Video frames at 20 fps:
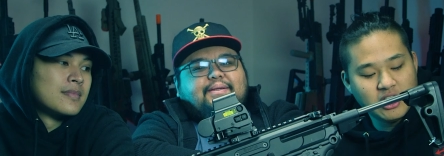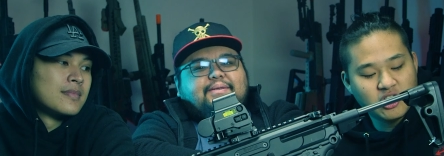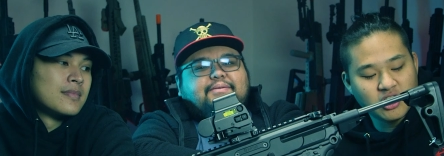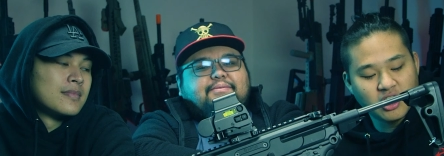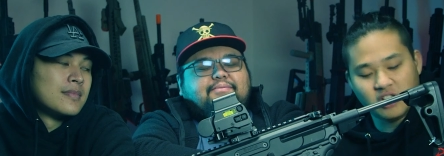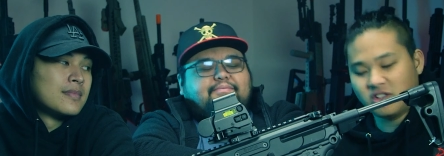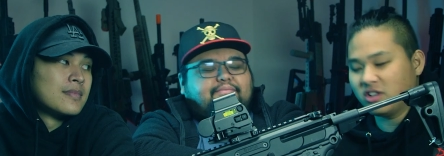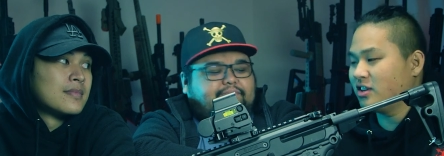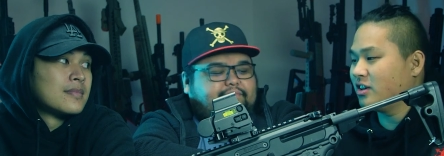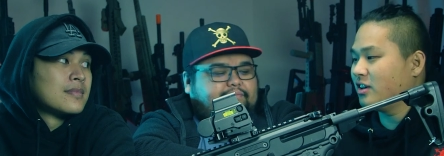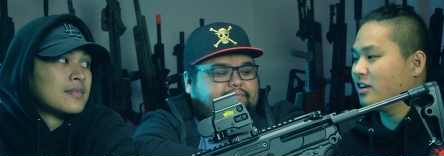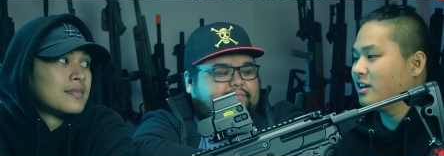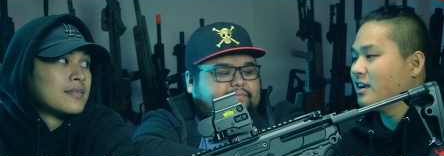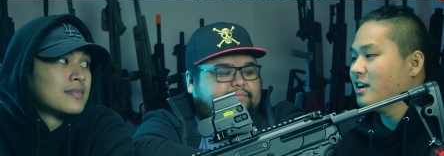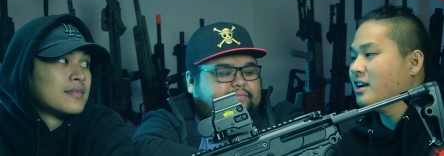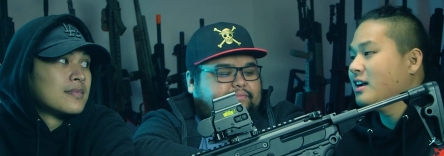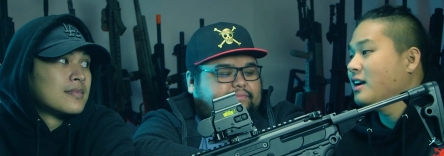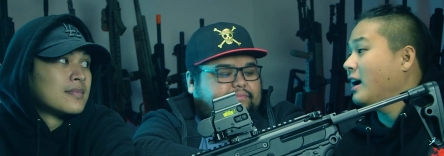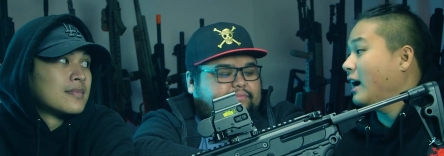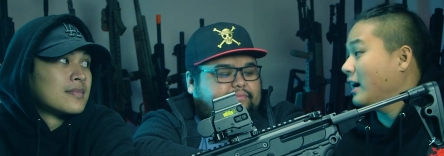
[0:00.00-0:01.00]
Speaker 1: each other
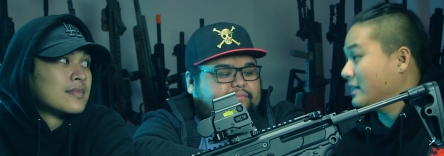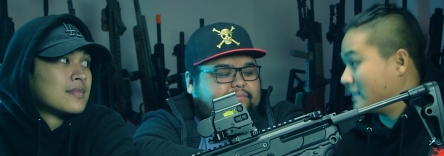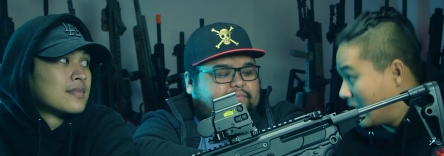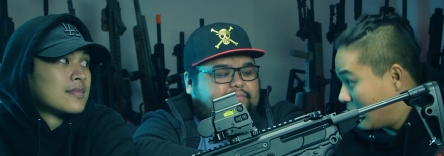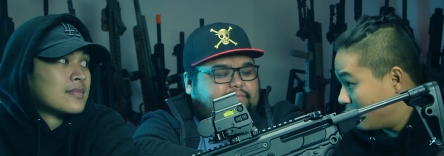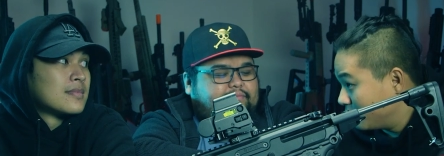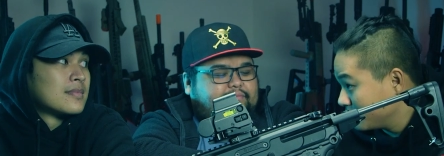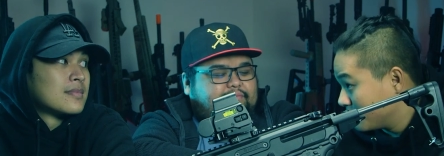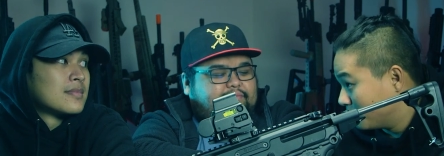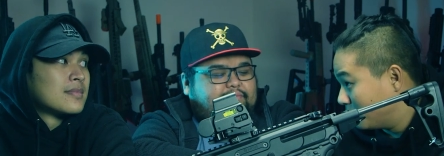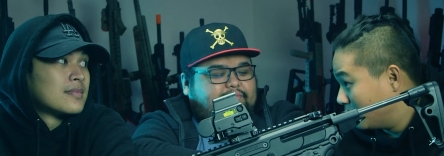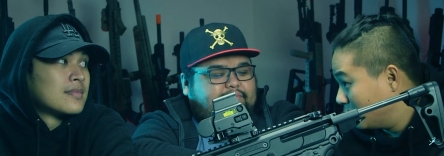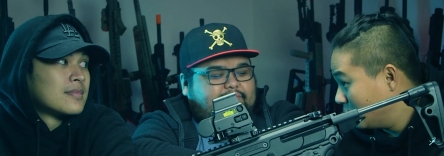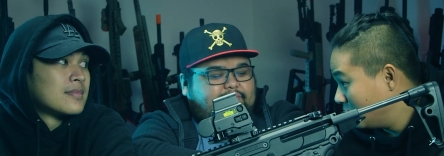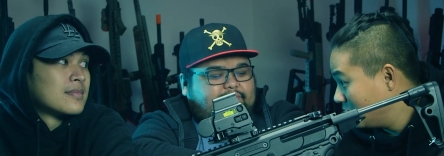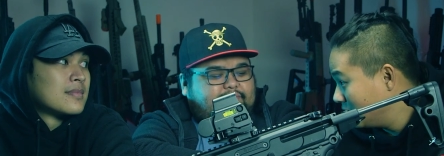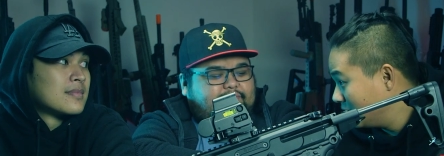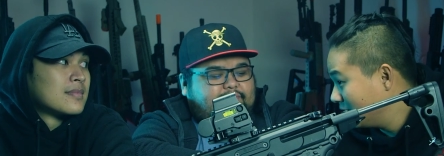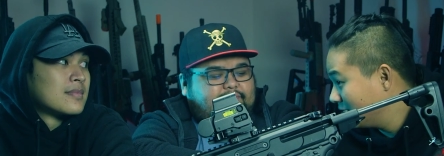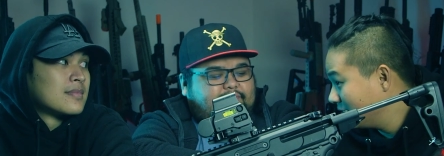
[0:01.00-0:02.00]

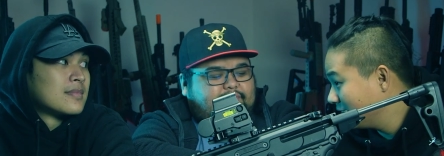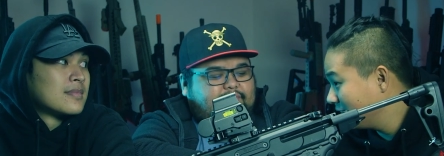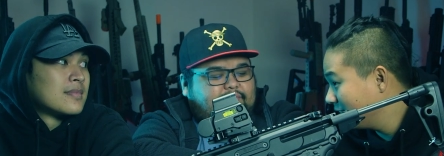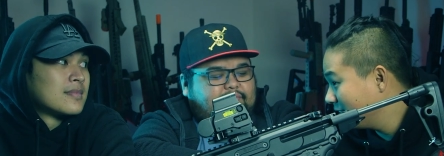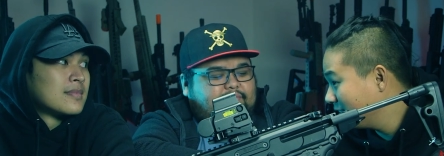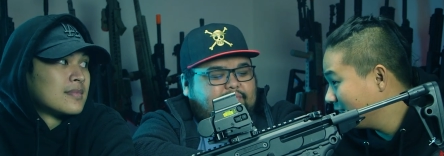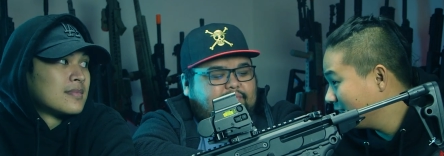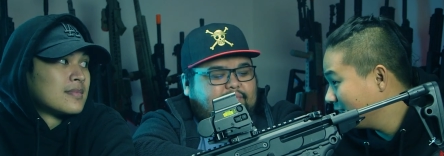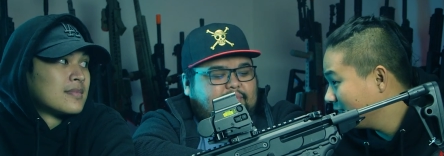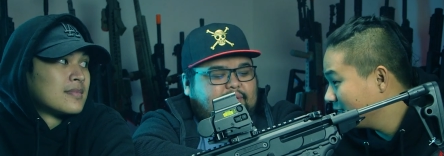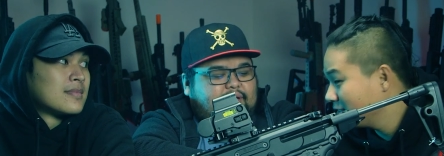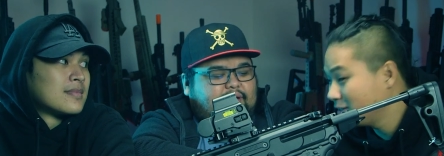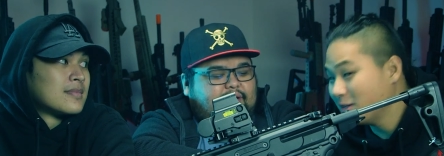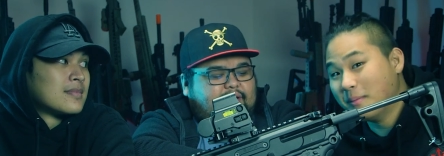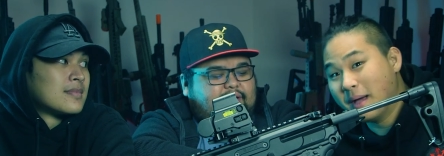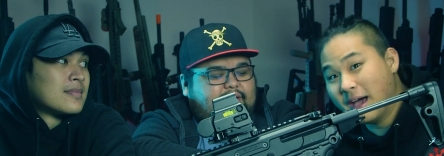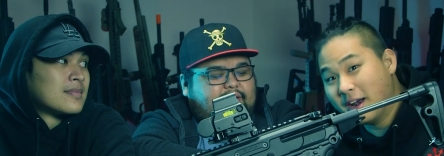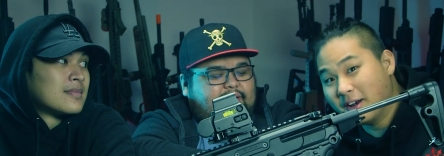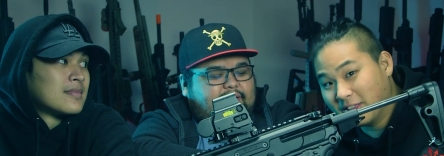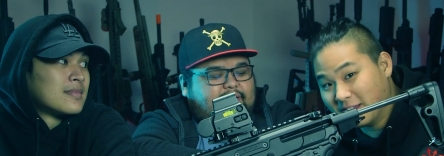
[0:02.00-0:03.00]
accountable no
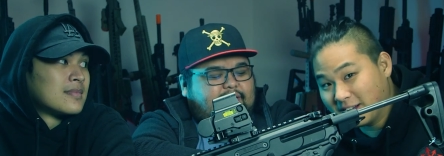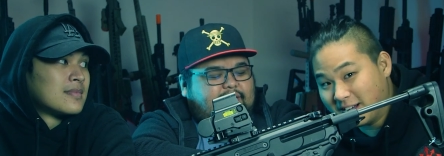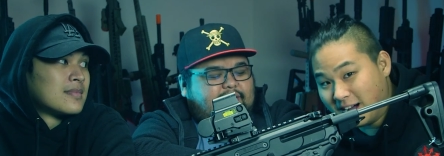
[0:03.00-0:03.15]
matter the